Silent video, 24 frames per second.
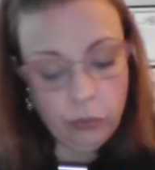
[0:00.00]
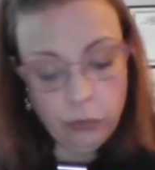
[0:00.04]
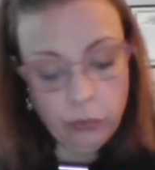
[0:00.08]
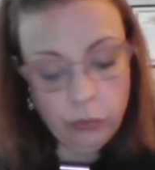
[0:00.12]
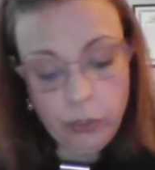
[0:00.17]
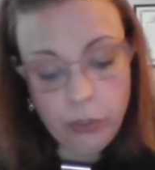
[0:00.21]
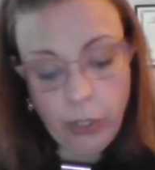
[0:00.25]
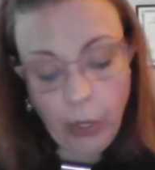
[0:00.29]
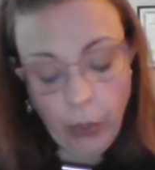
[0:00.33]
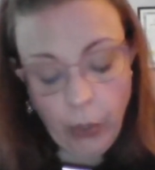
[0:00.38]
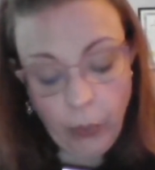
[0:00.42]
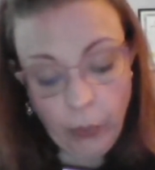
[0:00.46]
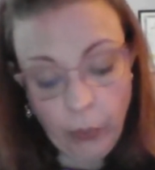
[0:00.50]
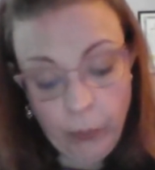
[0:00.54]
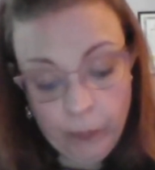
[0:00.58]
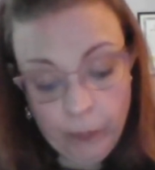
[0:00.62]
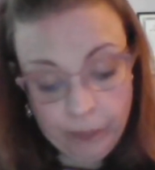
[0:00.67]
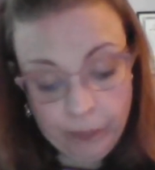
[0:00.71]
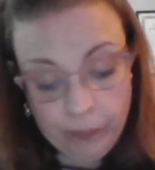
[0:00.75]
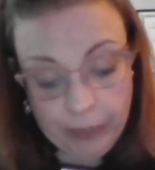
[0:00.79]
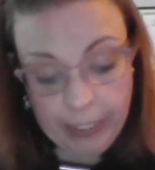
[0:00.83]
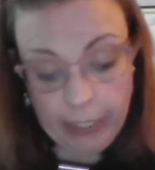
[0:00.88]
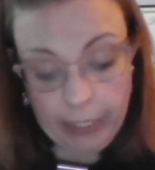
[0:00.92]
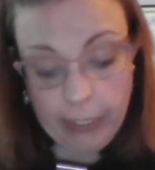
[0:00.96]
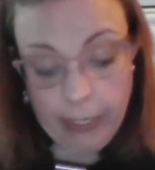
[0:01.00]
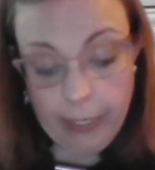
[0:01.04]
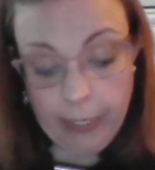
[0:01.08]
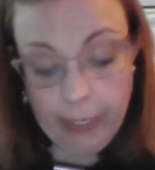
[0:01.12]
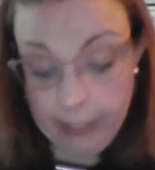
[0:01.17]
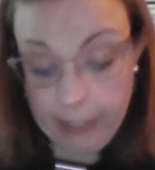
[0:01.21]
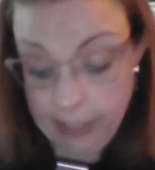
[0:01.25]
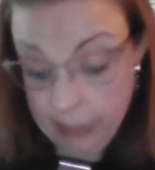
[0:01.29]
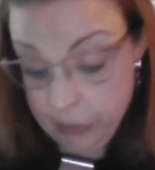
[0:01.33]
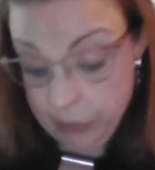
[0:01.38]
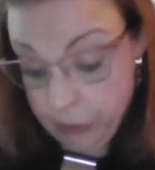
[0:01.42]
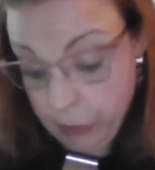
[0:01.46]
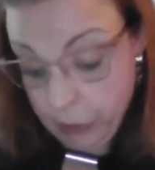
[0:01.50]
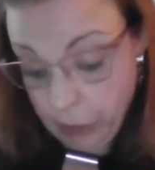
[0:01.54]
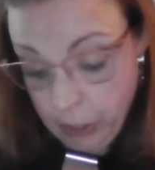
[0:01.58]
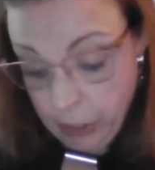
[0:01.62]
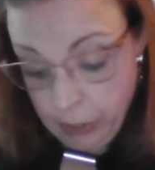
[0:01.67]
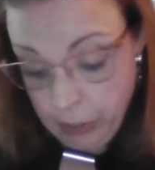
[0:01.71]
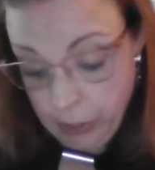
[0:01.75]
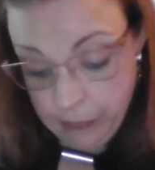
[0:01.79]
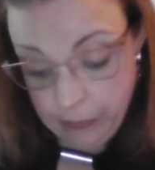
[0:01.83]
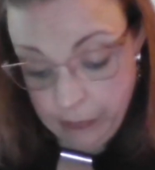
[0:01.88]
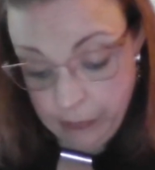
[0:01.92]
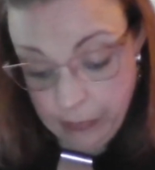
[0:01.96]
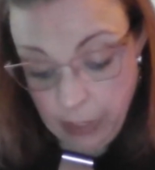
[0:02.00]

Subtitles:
So Eleazar,